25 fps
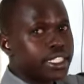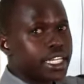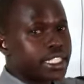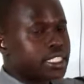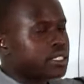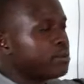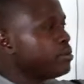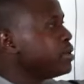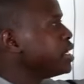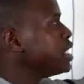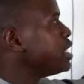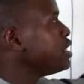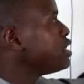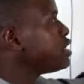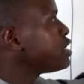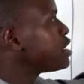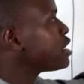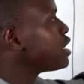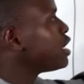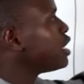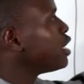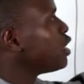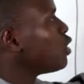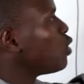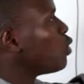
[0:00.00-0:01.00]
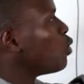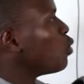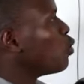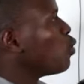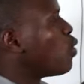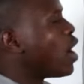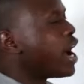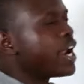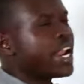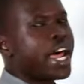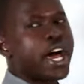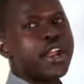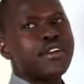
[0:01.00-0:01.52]
that means
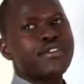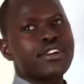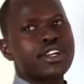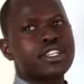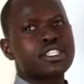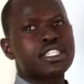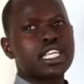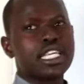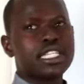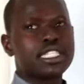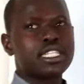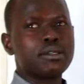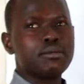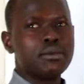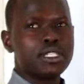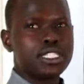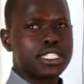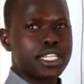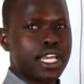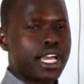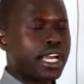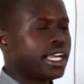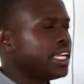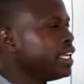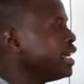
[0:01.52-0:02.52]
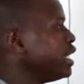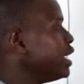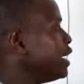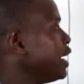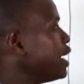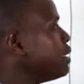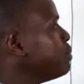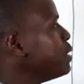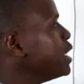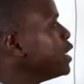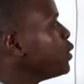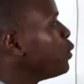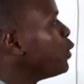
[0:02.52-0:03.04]
100 centimeter,
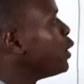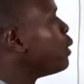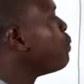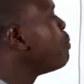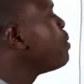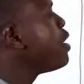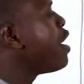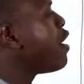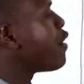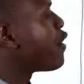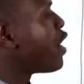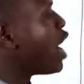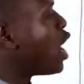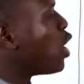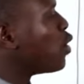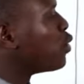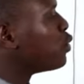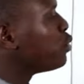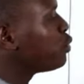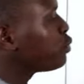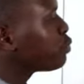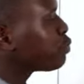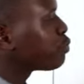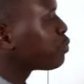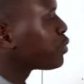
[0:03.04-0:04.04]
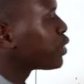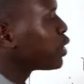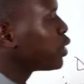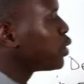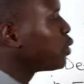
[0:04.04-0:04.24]
that means it will be around